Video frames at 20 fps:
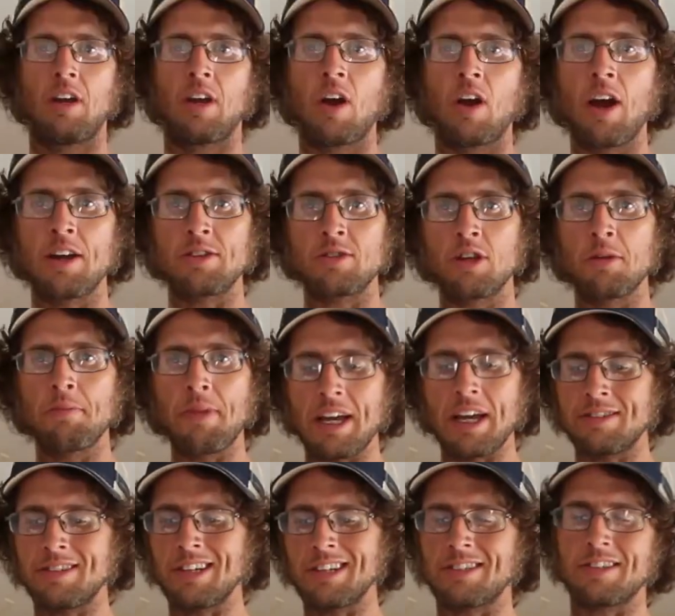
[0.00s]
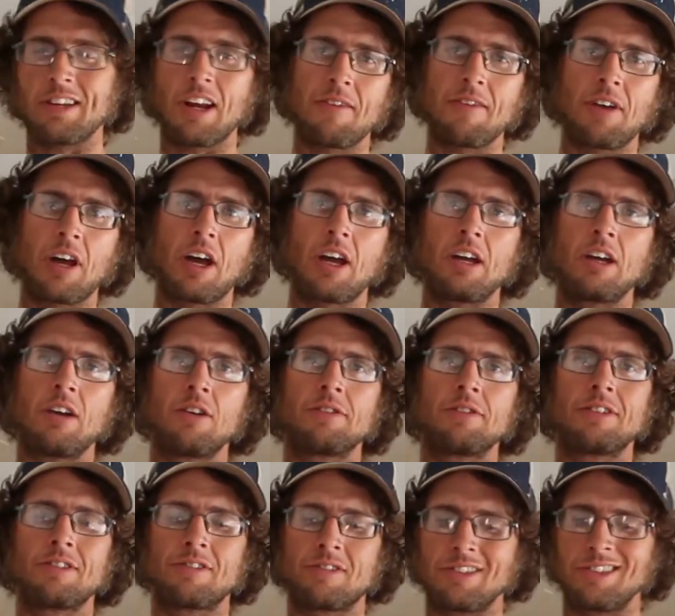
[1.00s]
Alright, so the Bass X that I've got here,
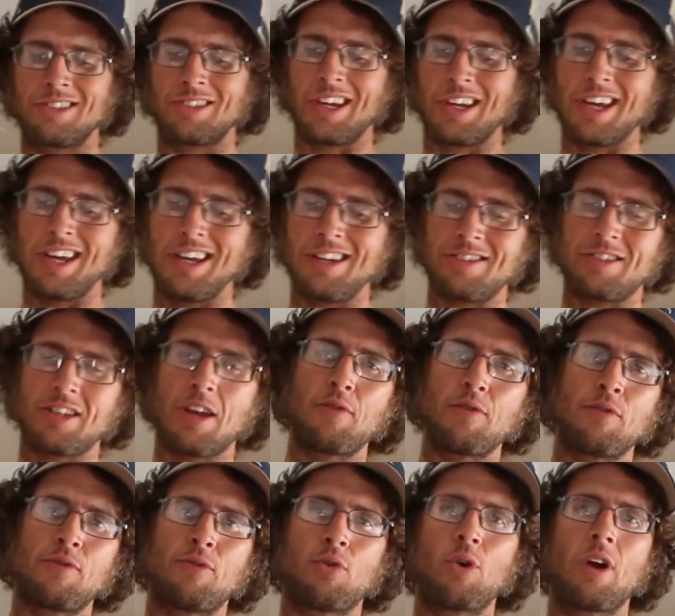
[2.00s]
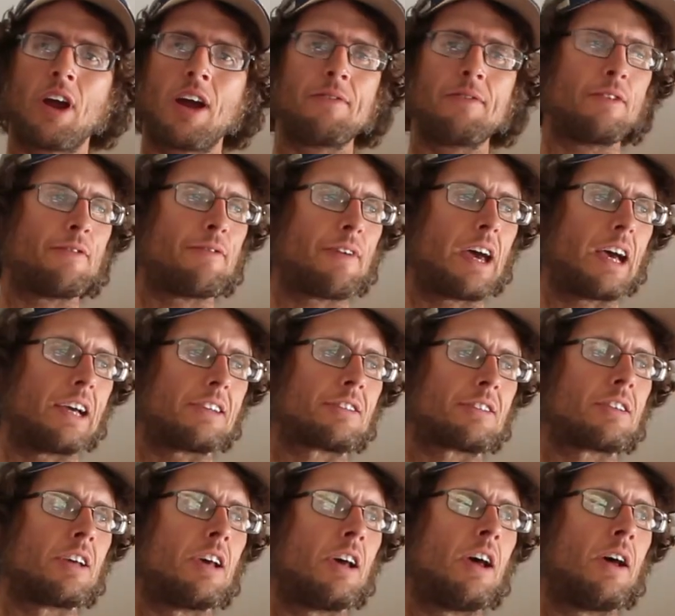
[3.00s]
this is a 7.4 heavy fast.
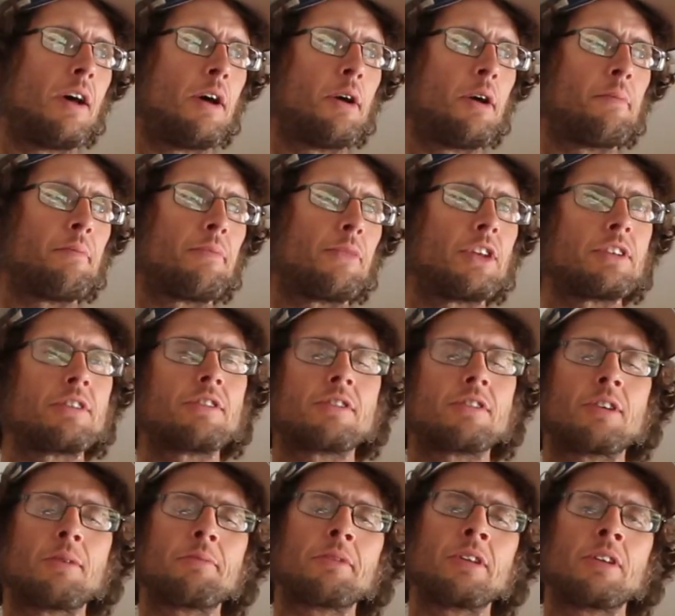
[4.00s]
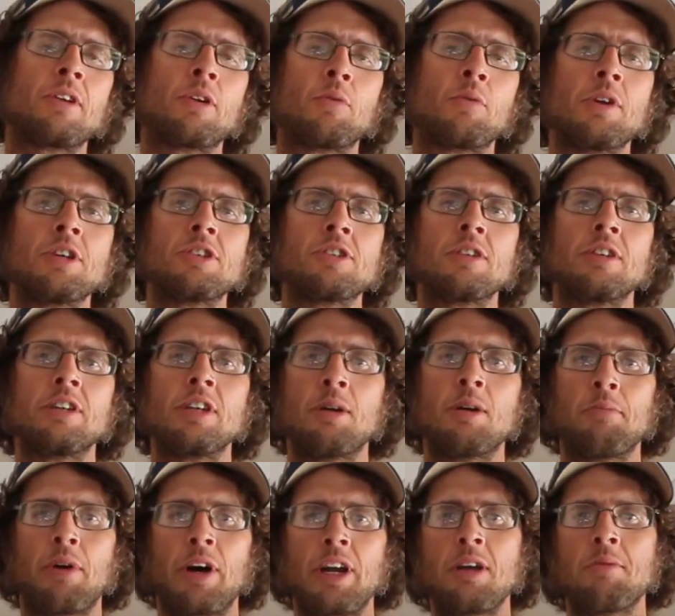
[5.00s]
This is something that originally a
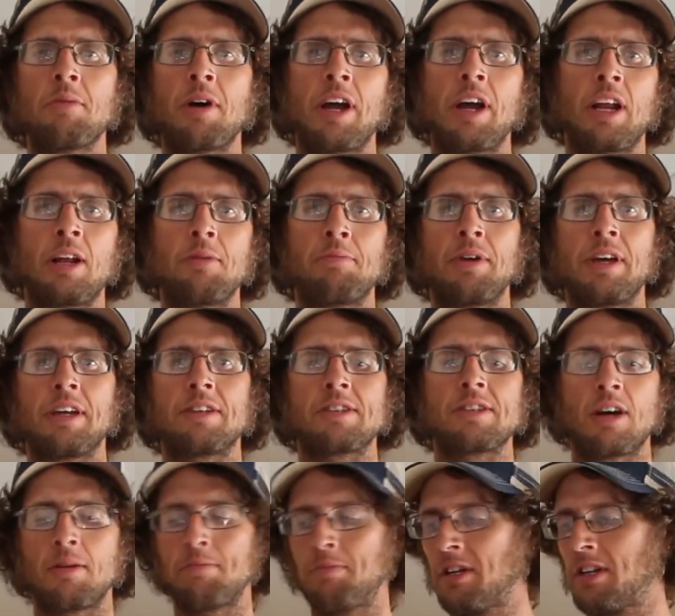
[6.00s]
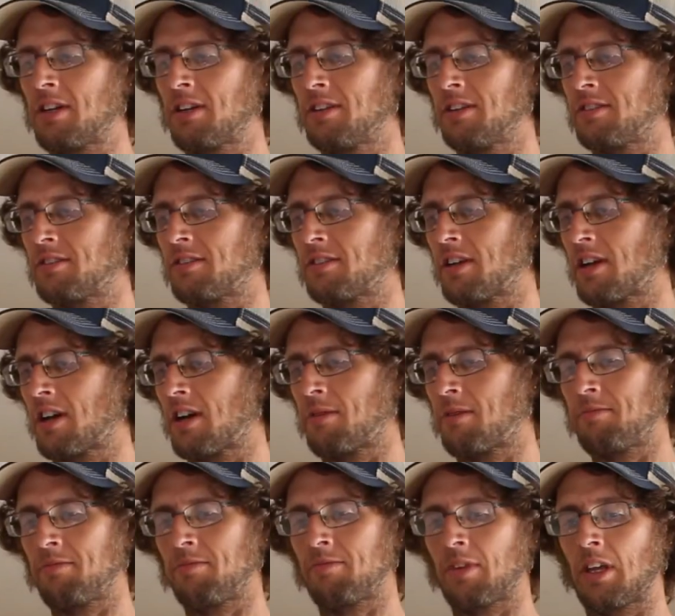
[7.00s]
buddy of mine had picked up because
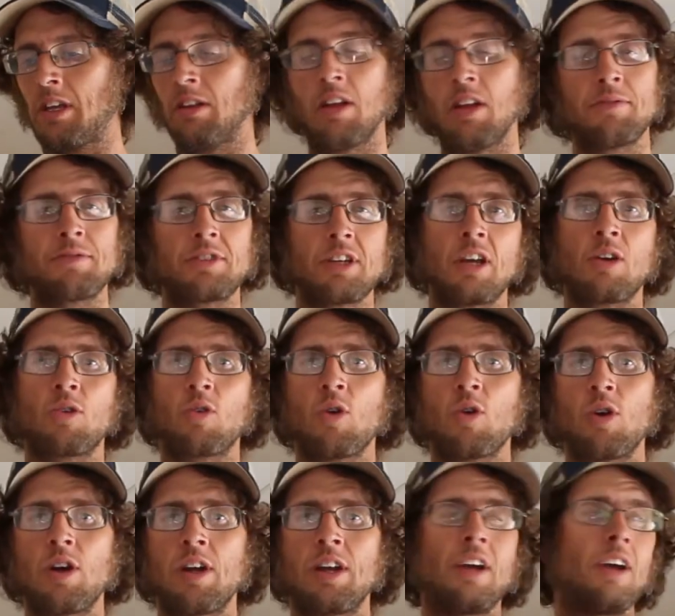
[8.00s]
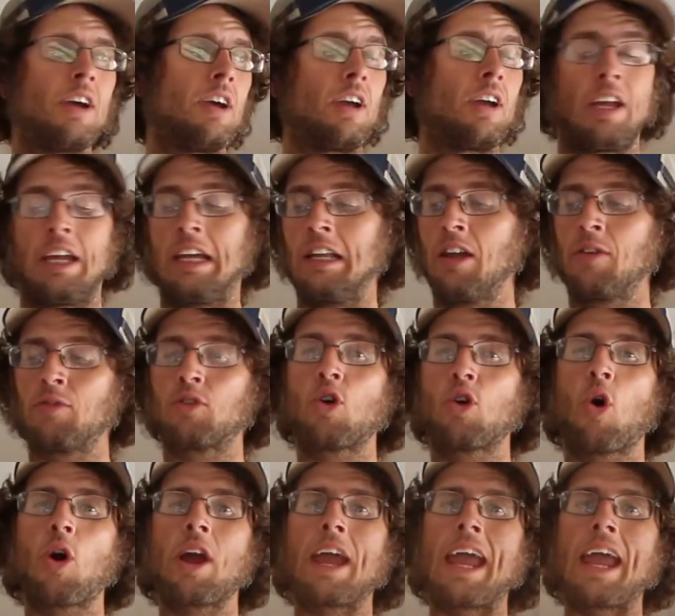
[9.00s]
he loves St. Croix, he loves cork